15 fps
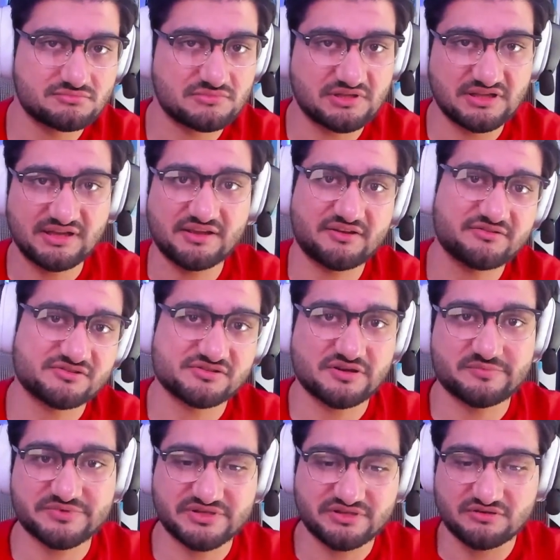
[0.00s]
Link in the
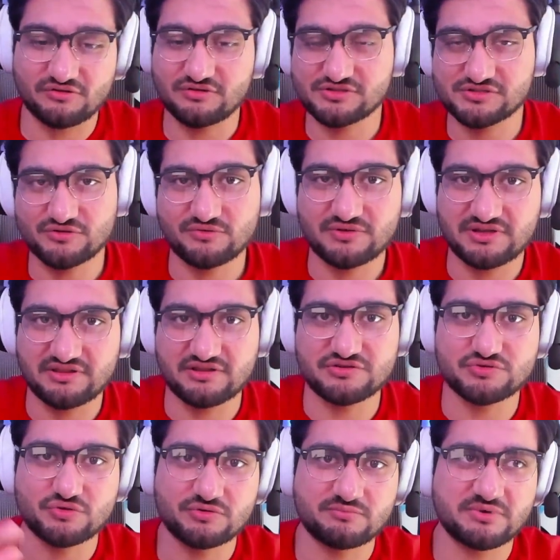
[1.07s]
description. Also hit the
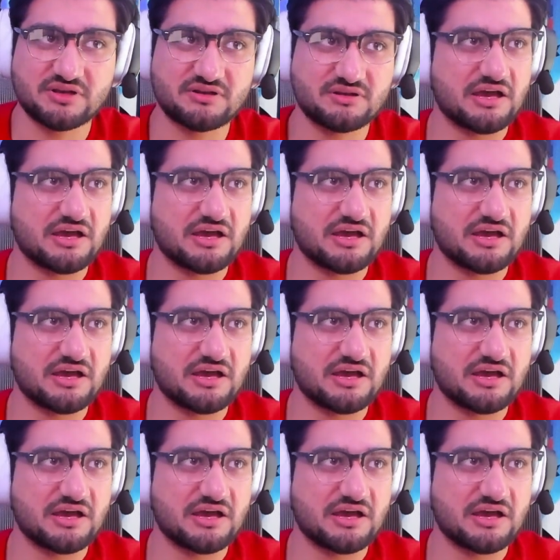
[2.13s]
join button.